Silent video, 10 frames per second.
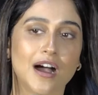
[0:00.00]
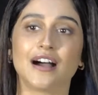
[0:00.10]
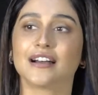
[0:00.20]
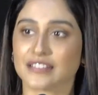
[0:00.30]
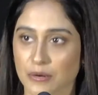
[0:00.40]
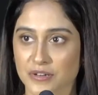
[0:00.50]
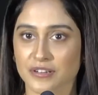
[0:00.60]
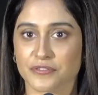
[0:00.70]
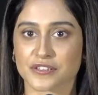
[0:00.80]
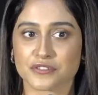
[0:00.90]
Aha Tamil,
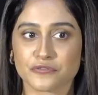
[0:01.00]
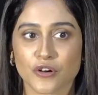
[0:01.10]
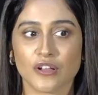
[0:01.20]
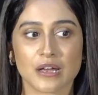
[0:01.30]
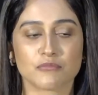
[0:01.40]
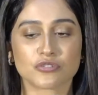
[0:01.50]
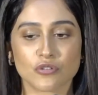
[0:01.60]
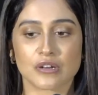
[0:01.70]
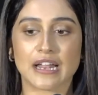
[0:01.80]
first of all, I'm so